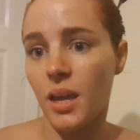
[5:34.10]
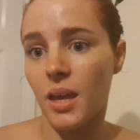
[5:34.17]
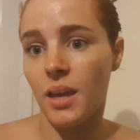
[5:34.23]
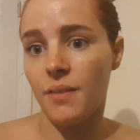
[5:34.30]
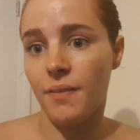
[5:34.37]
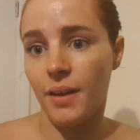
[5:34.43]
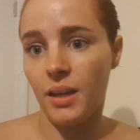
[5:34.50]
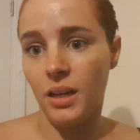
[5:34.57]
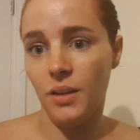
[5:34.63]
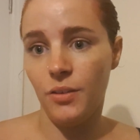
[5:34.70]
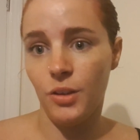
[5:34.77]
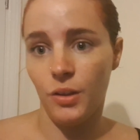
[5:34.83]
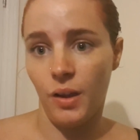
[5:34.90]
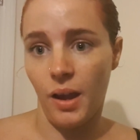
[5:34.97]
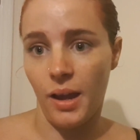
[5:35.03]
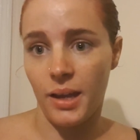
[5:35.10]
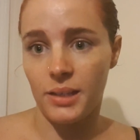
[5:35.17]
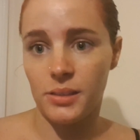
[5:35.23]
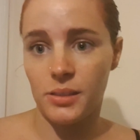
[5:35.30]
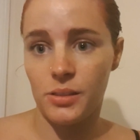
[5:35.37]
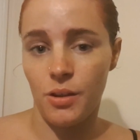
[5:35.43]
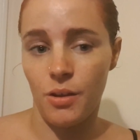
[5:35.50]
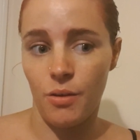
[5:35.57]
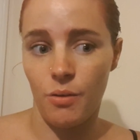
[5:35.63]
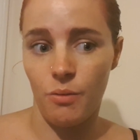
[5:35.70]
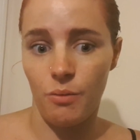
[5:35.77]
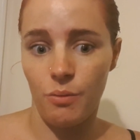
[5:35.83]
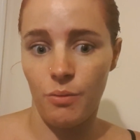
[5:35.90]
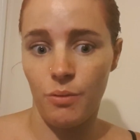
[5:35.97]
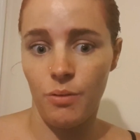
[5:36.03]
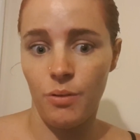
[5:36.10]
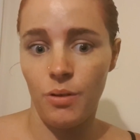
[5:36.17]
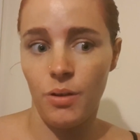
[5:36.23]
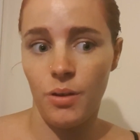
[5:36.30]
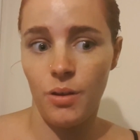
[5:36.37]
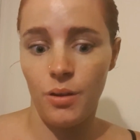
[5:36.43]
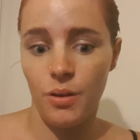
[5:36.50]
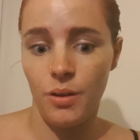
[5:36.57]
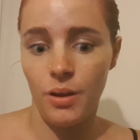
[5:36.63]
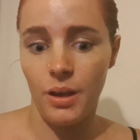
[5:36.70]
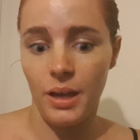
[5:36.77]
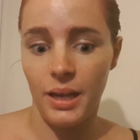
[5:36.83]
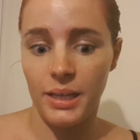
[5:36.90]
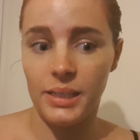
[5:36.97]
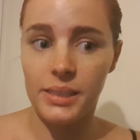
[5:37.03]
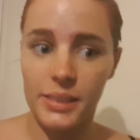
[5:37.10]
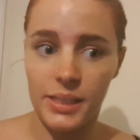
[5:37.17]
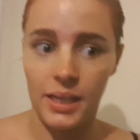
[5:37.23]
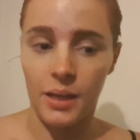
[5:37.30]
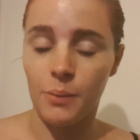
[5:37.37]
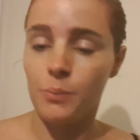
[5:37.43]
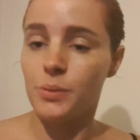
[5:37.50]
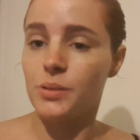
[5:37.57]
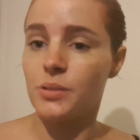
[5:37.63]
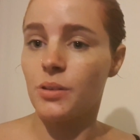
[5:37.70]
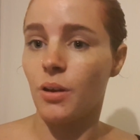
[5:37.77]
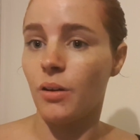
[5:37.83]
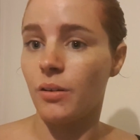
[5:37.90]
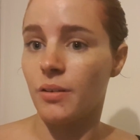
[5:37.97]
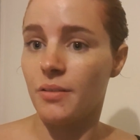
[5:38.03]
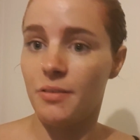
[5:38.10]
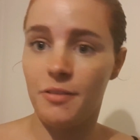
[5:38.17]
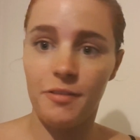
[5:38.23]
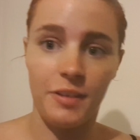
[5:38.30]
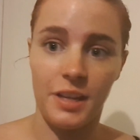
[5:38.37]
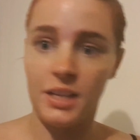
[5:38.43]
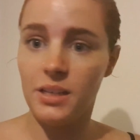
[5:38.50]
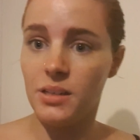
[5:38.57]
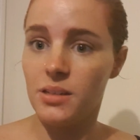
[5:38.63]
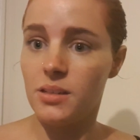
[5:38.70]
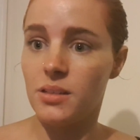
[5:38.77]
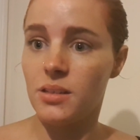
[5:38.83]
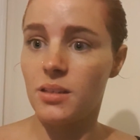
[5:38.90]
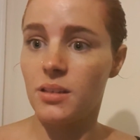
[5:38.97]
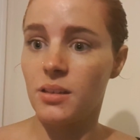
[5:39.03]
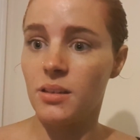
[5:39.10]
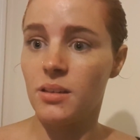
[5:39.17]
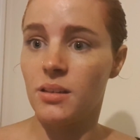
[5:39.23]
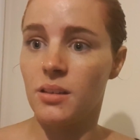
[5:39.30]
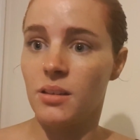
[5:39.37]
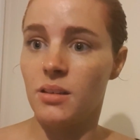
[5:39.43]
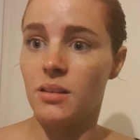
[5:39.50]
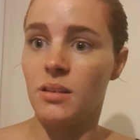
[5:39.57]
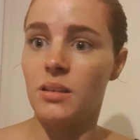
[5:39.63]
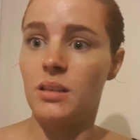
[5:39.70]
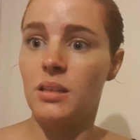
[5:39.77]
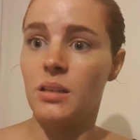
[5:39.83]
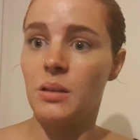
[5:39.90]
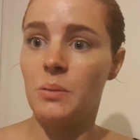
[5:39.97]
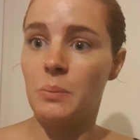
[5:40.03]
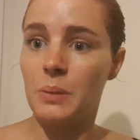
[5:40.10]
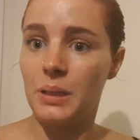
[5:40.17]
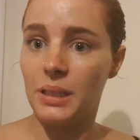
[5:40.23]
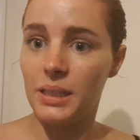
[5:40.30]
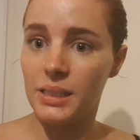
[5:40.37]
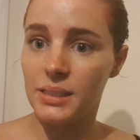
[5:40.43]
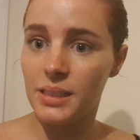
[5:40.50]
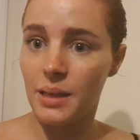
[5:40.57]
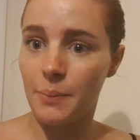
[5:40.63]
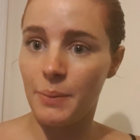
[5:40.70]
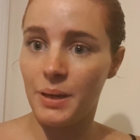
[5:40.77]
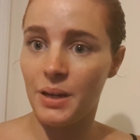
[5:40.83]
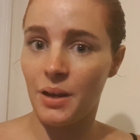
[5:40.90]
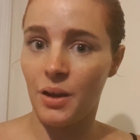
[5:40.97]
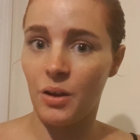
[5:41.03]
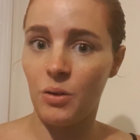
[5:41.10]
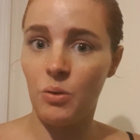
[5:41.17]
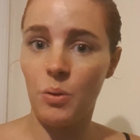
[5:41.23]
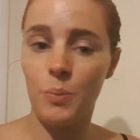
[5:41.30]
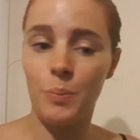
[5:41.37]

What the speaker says: If any of you guys know any tips on feet, please let me know,